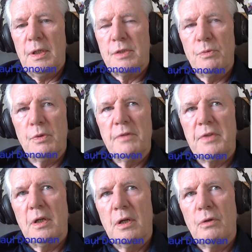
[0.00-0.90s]
it's one of
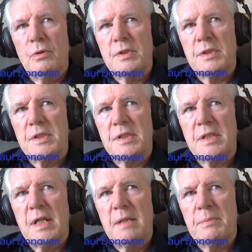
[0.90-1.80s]
the old
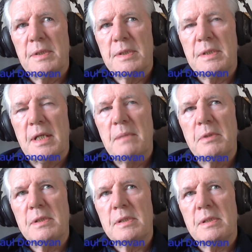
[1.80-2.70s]

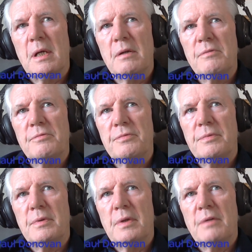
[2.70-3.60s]
stables of
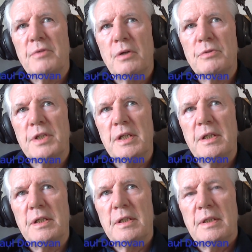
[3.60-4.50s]

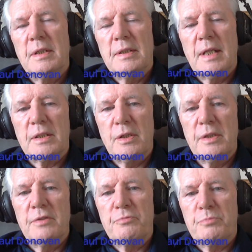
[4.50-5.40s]
OD, that
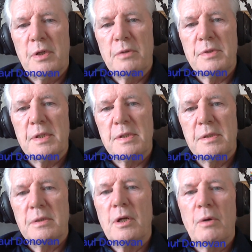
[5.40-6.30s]
kind of process.
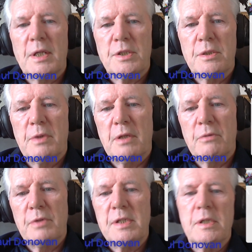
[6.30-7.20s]
No action
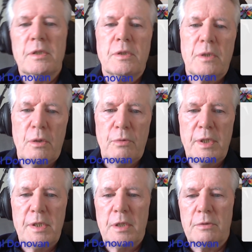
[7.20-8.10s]
without research, no
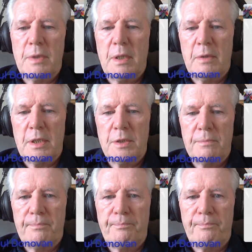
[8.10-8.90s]
research without action.